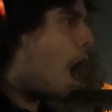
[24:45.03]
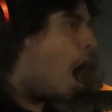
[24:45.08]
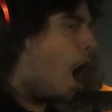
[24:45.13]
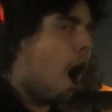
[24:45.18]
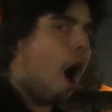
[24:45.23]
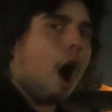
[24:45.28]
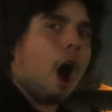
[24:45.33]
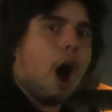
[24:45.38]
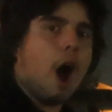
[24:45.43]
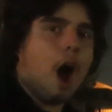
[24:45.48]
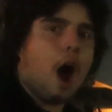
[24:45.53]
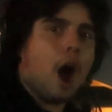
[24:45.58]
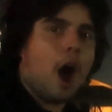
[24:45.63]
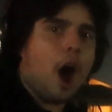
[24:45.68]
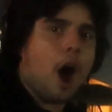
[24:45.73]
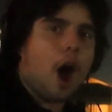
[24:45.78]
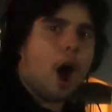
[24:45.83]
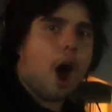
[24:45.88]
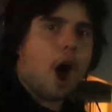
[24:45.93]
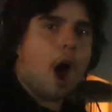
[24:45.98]
Spirit
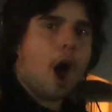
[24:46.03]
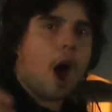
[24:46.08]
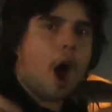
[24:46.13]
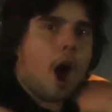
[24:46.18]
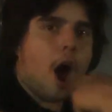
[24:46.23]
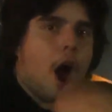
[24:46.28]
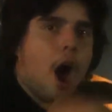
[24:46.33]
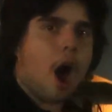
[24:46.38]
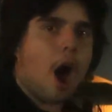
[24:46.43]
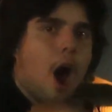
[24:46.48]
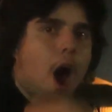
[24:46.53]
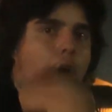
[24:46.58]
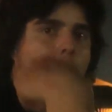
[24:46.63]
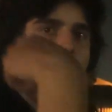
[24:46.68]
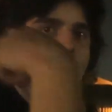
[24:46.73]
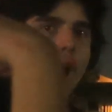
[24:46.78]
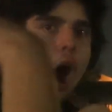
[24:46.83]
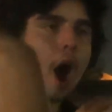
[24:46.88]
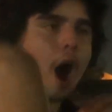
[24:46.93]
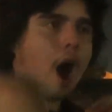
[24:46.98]
here?" and he they
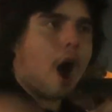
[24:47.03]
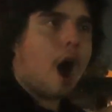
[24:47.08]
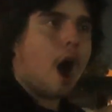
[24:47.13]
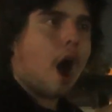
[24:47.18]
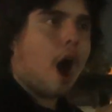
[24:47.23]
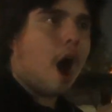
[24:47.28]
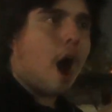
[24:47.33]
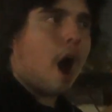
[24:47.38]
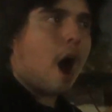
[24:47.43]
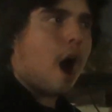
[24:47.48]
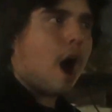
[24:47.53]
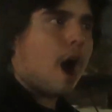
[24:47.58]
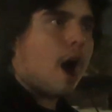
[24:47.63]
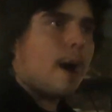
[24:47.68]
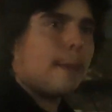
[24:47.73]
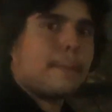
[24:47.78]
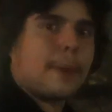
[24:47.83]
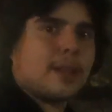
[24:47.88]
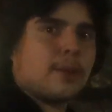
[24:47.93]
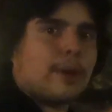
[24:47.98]
said correct.
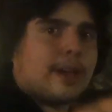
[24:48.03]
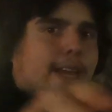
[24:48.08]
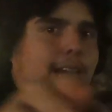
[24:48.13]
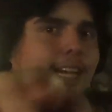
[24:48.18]
By the way,